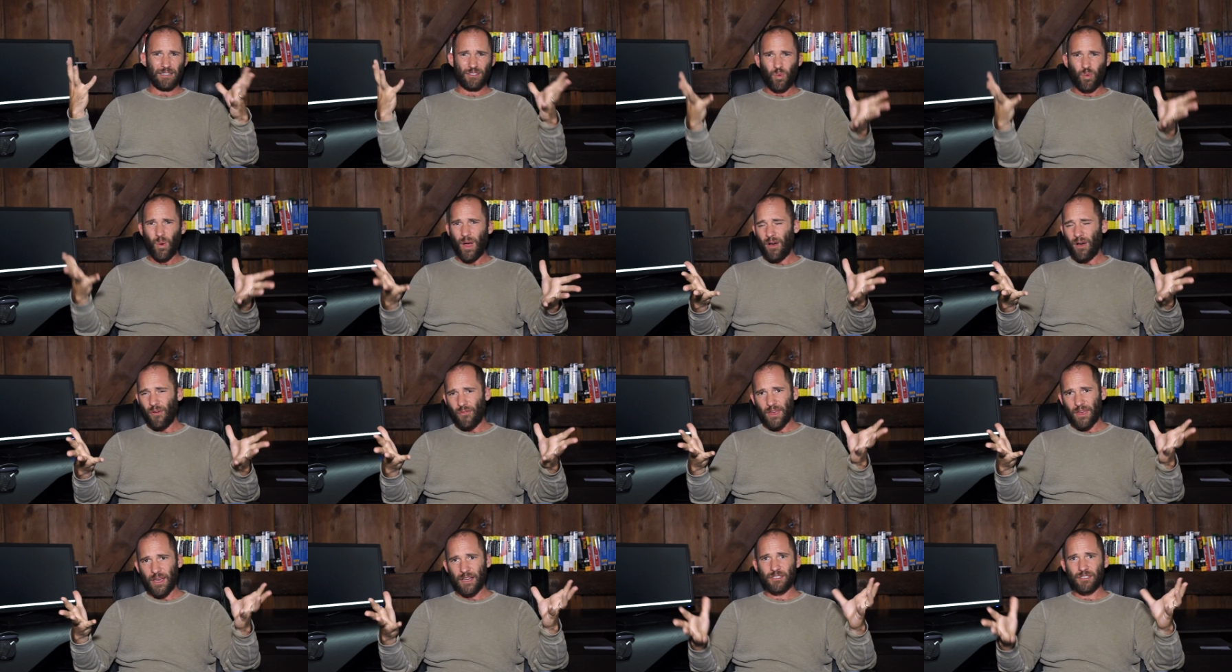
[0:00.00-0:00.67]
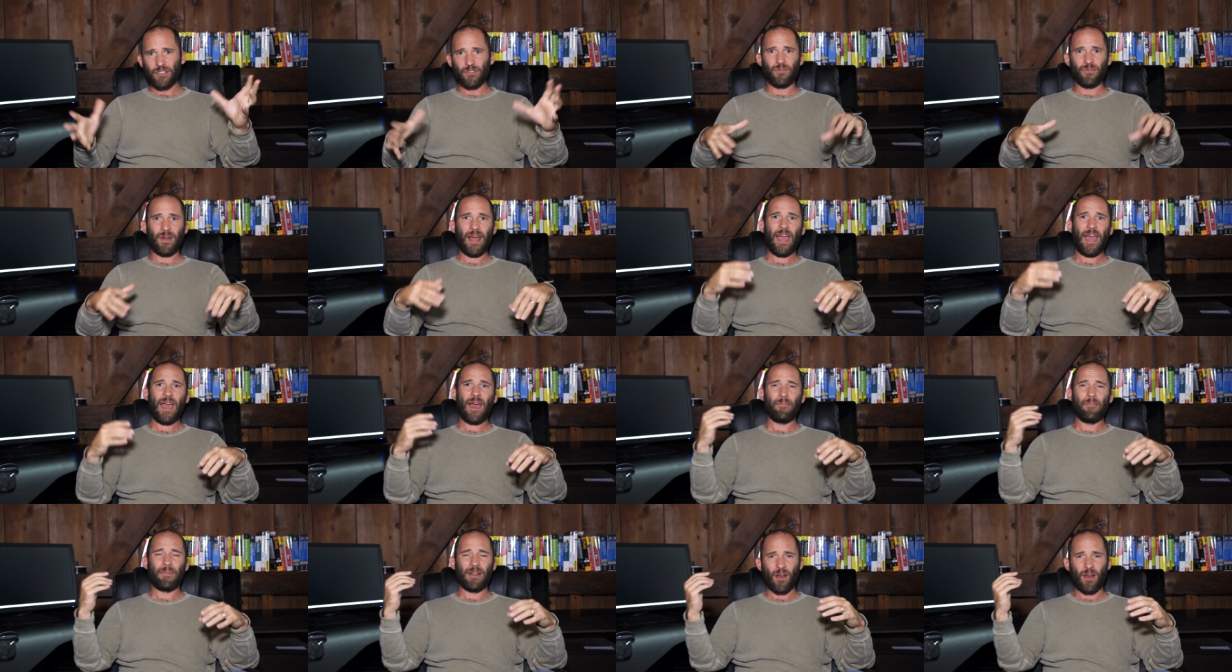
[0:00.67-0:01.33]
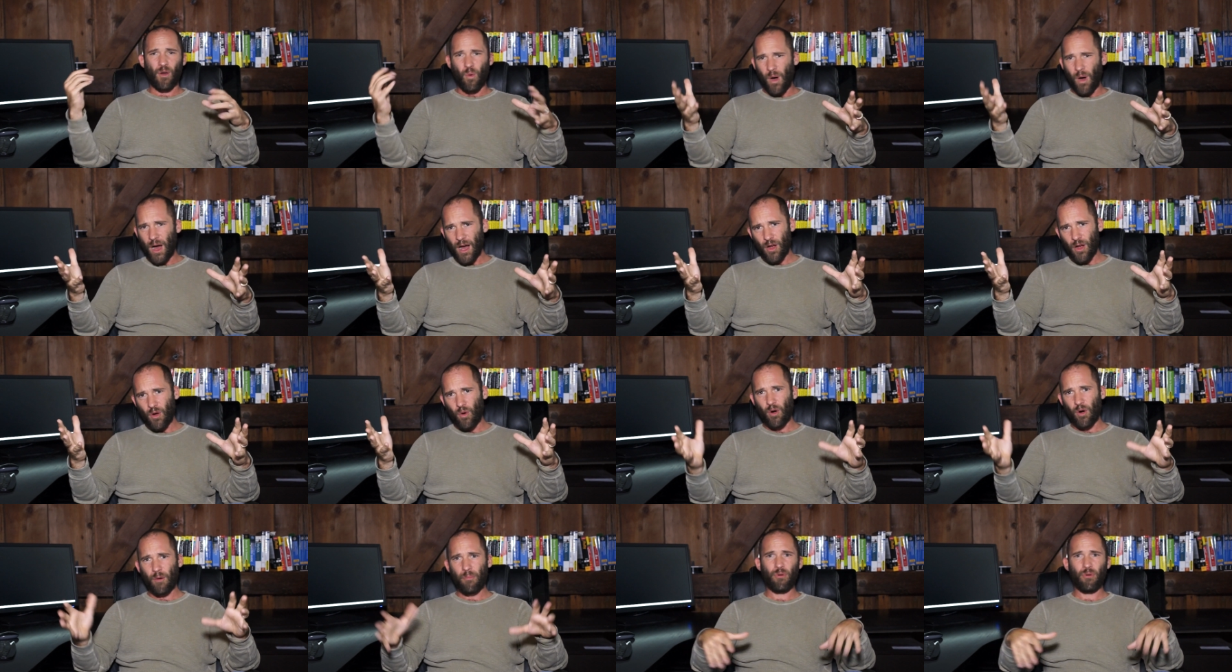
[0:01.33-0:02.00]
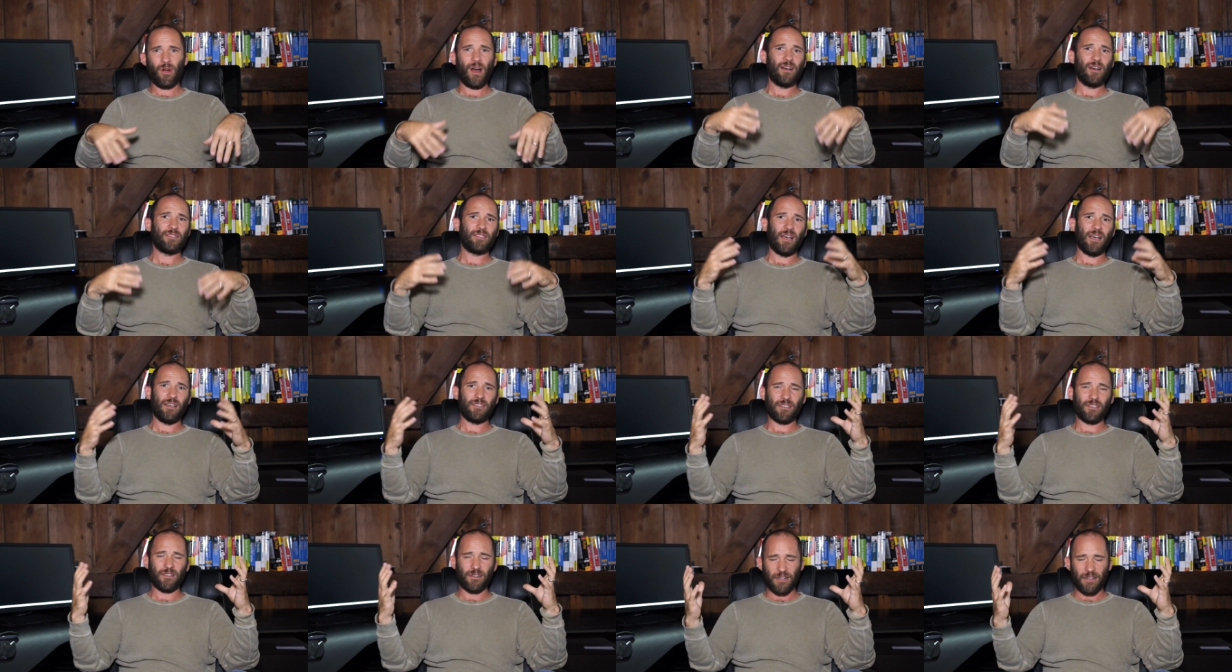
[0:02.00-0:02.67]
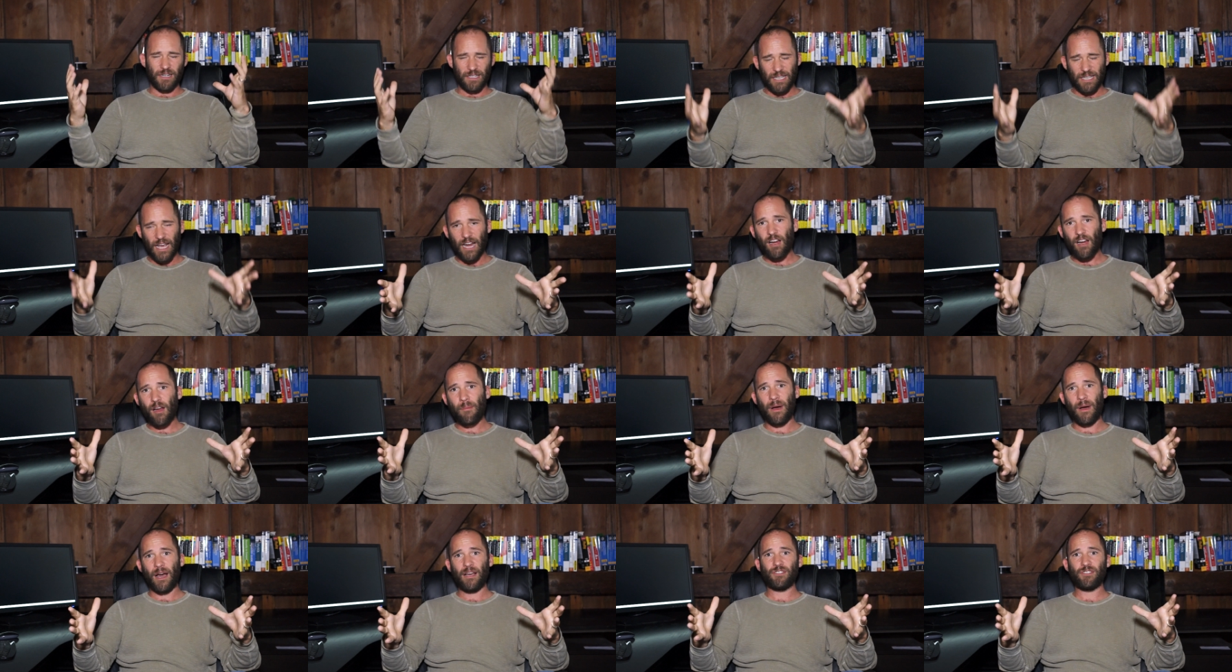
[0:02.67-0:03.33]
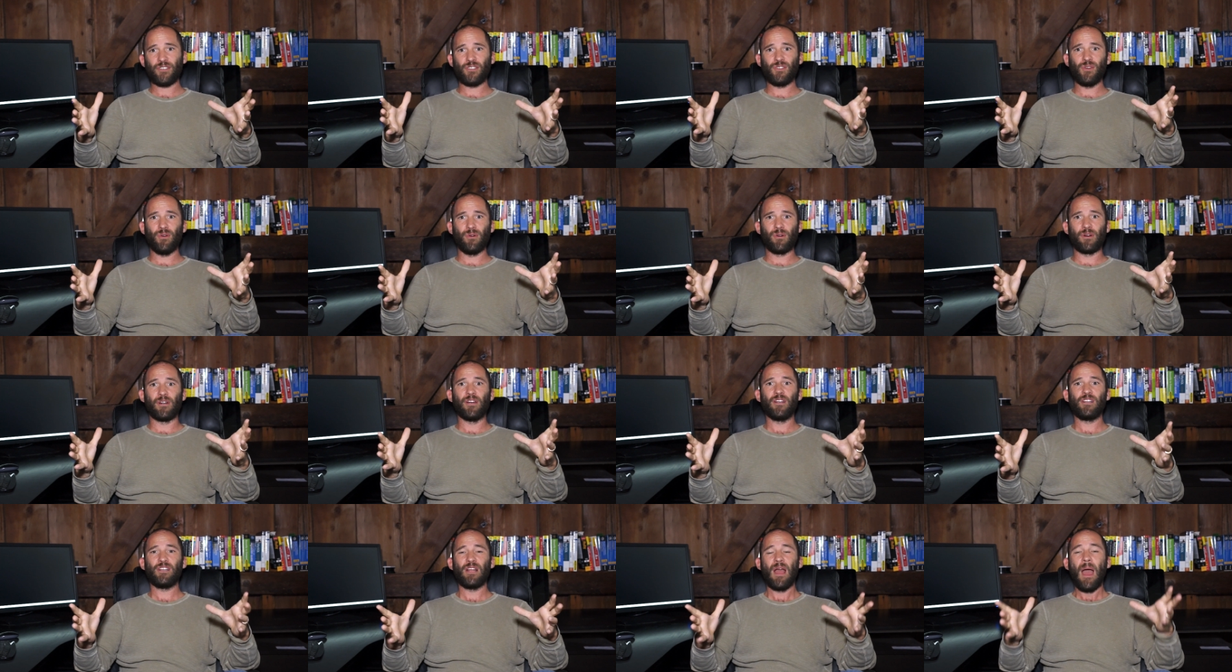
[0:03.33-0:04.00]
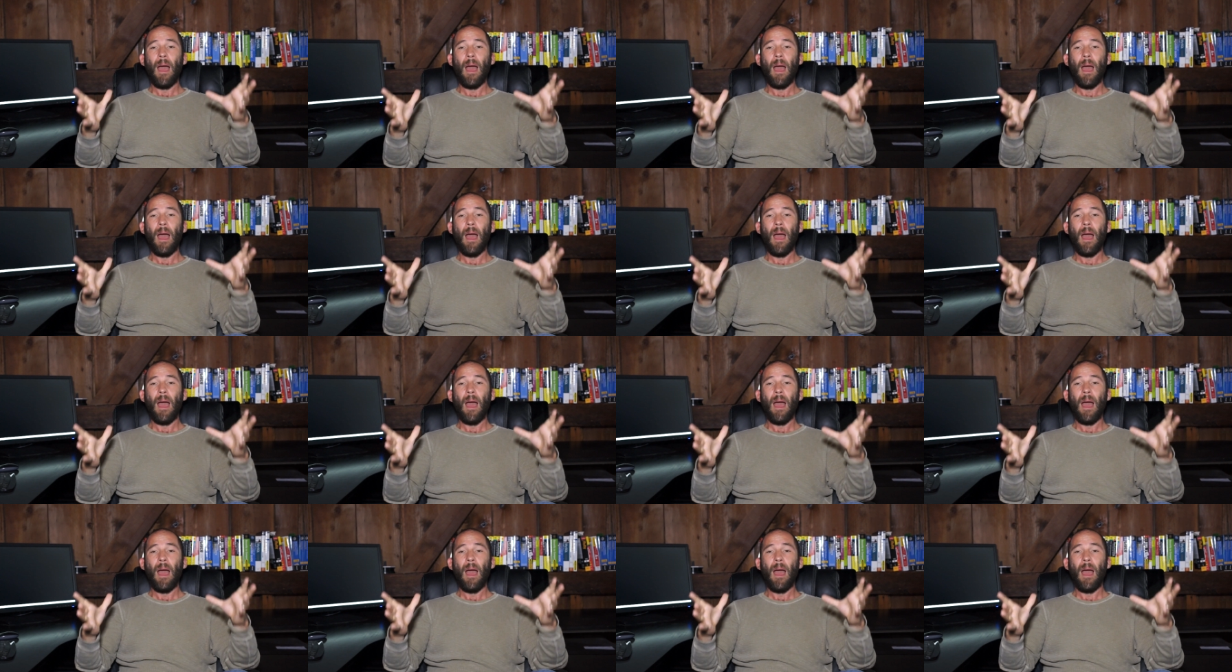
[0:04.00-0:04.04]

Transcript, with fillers: 12 gigs of RAM and a quad core processor and a terabyte storage